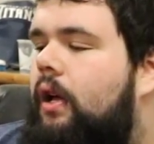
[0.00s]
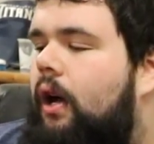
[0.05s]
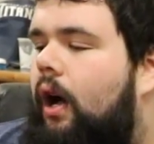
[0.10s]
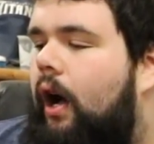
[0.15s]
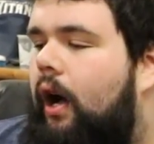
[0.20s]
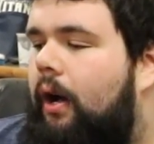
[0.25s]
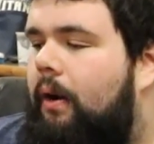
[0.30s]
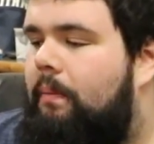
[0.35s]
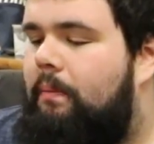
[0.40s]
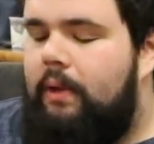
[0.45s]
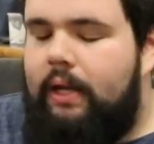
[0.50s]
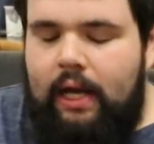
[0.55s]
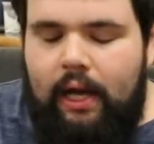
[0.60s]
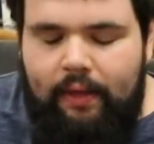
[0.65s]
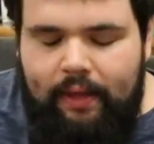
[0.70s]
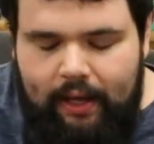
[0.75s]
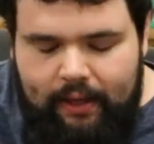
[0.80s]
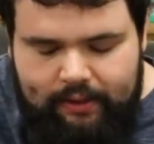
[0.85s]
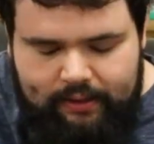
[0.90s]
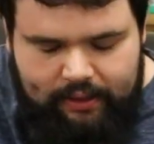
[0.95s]
But yeah,
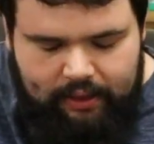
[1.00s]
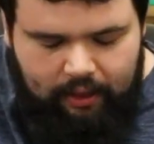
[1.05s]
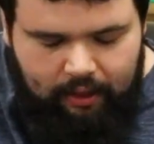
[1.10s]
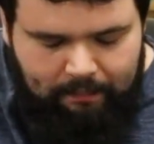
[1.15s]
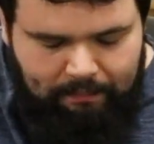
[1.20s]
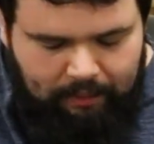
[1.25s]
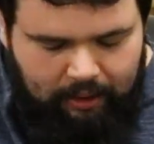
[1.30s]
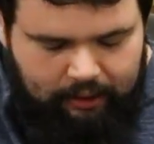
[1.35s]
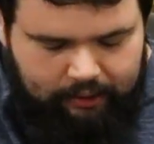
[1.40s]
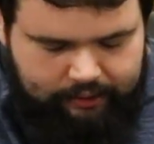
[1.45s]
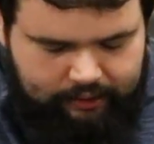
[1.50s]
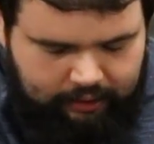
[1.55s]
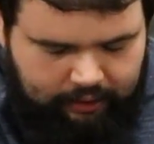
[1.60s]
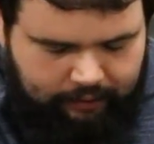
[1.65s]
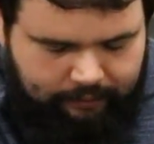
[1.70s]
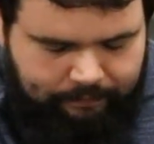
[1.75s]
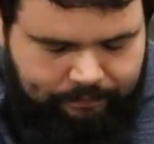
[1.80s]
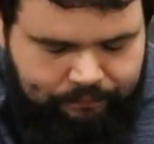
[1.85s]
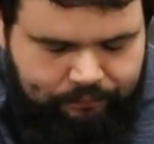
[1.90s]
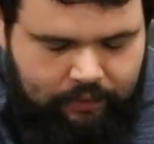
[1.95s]
that was the
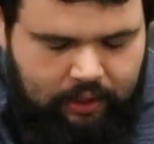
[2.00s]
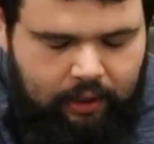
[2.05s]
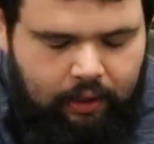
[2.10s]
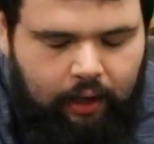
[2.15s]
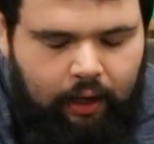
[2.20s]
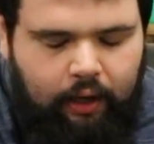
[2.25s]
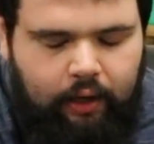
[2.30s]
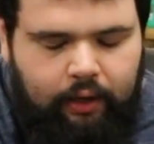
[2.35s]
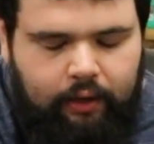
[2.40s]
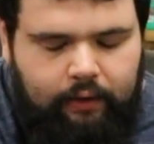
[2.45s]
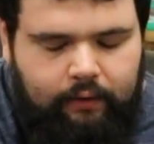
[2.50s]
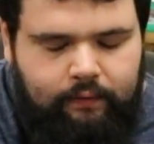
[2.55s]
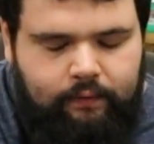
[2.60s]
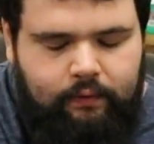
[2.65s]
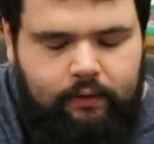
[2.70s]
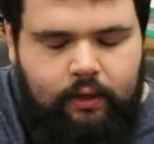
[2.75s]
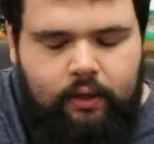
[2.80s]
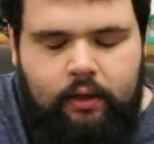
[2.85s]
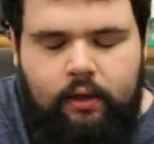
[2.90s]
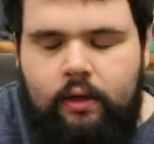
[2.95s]
unboxing
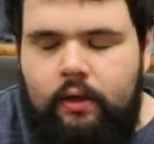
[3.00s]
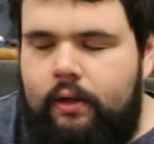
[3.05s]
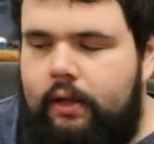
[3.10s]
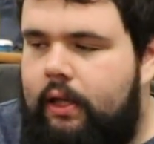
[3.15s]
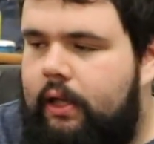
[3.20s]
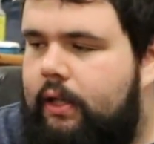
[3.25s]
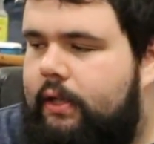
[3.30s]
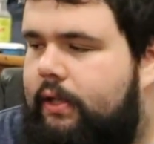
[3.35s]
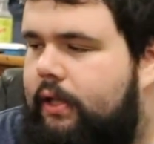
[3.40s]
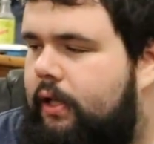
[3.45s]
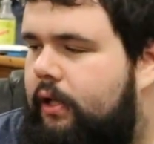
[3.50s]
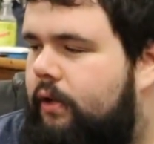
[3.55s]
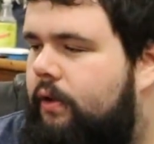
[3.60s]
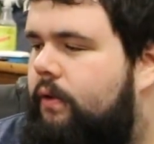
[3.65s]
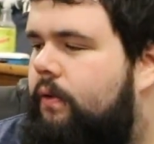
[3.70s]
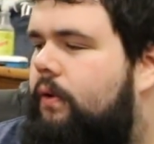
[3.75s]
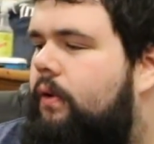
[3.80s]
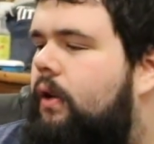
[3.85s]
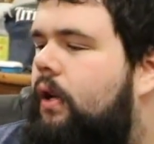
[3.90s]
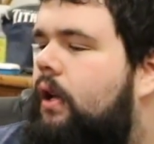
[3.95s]
of the
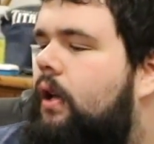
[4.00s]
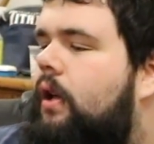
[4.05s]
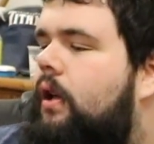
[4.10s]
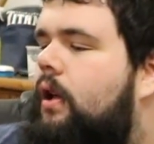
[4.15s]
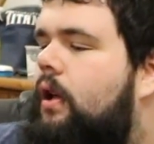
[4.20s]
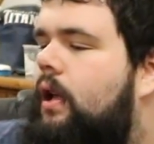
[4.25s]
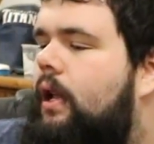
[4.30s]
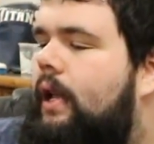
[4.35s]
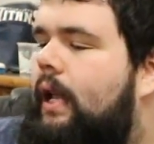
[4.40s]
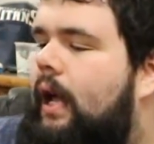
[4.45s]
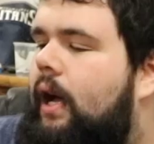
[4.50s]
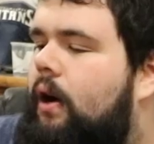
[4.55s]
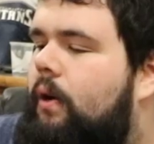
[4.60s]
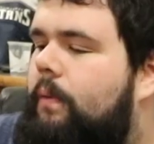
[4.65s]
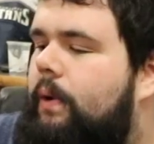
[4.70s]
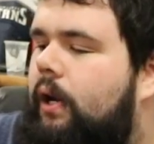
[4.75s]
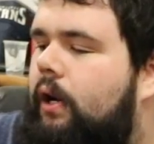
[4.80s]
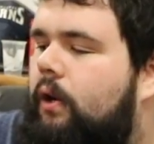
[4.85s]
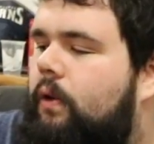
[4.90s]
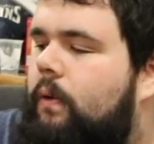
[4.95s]
ECU. Now
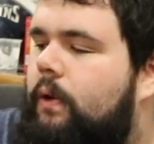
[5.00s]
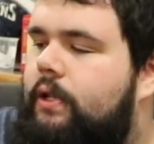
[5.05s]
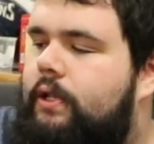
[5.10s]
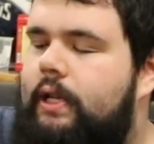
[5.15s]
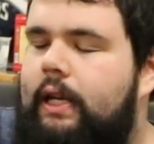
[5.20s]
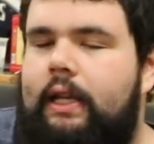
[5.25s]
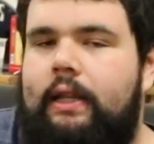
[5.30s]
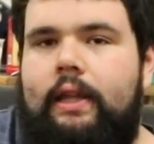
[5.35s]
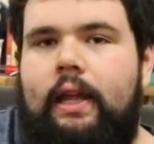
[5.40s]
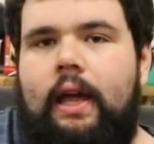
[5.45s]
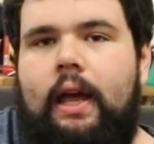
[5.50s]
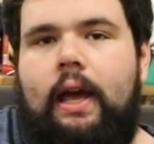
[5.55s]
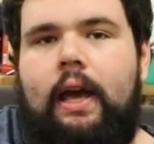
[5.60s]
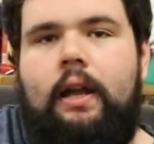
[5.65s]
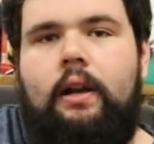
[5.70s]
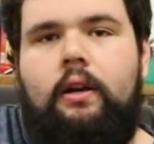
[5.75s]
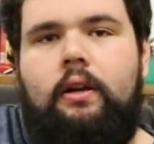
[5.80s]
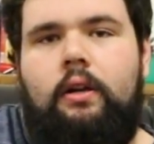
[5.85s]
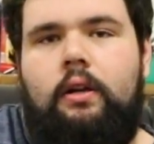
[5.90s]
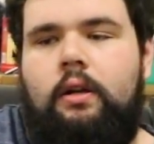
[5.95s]
we are going to get the
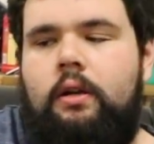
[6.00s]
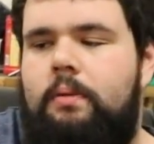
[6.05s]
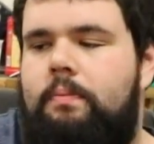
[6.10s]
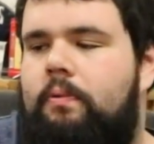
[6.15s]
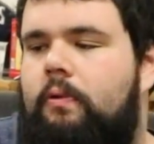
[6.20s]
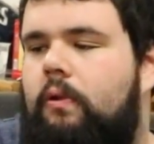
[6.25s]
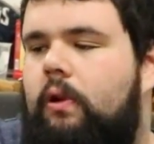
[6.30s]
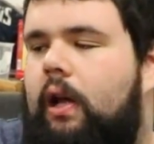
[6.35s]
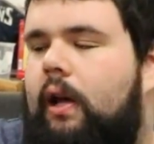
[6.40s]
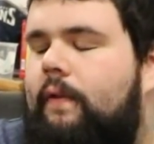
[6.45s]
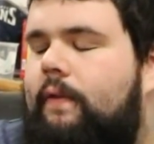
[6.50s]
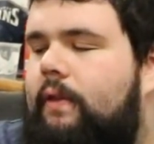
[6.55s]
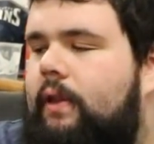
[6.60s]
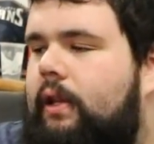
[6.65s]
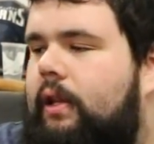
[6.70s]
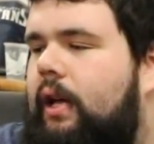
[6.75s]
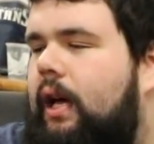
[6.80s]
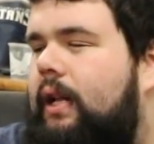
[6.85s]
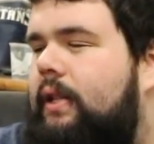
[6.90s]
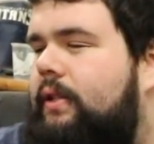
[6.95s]
header pulled off of the
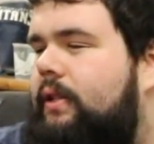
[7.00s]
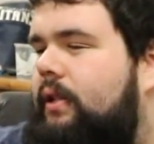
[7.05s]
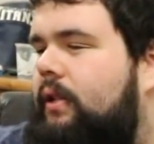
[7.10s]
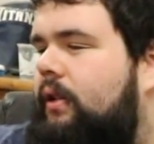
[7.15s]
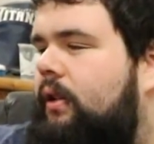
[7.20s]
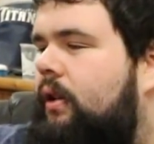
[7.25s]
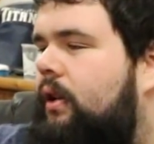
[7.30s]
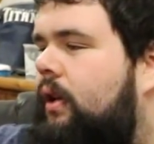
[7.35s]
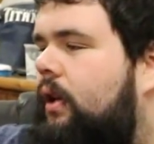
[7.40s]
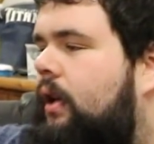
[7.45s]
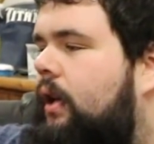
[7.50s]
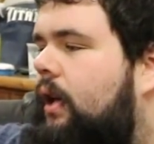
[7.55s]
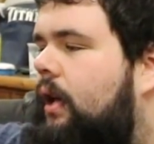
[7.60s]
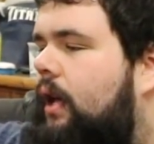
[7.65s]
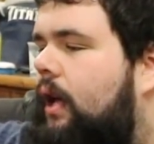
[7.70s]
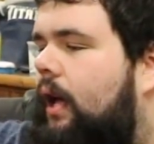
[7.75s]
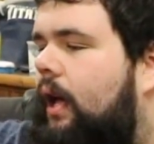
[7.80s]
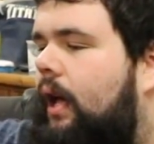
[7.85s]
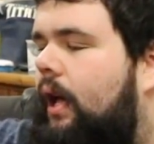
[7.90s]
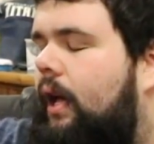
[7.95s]
Datsun,
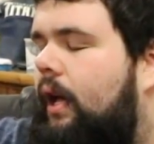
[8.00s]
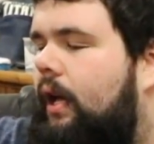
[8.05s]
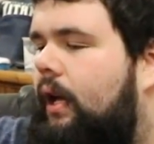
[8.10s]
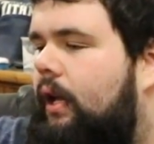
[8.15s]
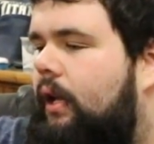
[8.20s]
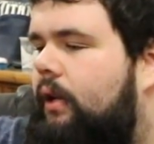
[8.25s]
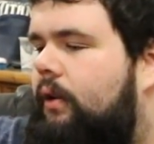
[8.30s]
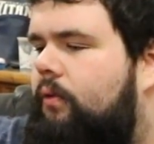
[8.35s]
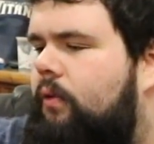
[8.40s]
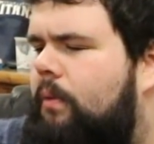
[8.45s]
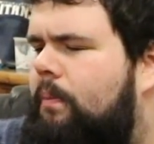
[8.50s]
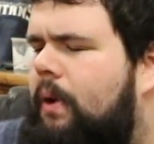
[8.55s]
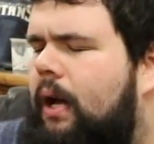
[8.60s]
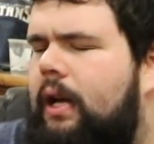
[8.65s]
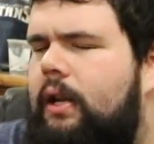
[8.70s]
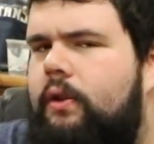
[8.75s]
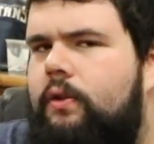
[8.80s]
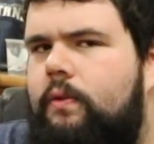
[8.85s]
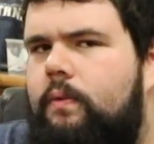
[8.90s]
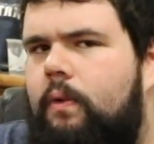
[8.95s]
and we
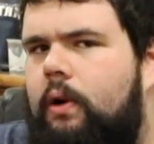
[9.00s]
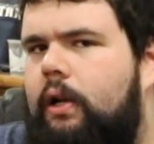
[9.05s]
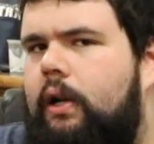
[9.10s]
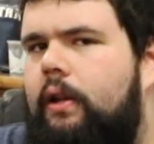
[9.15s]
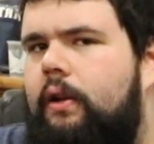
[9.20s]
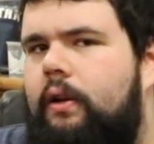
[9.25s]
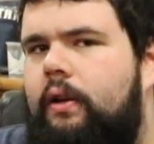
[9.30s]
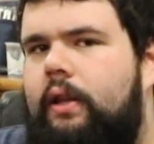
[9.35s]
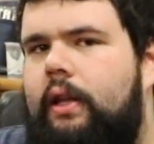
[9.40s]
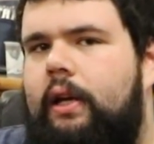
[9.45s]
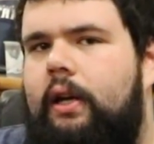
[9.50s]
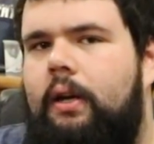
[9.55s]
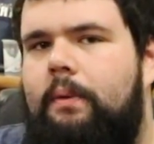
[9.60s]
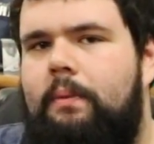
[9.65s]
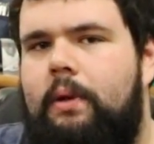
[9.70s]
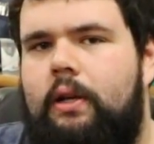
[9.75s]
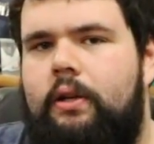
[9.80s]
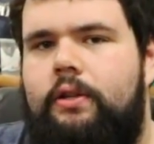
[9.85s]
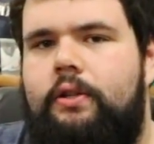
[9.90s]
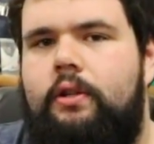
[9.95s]
might do one other thing, I'm not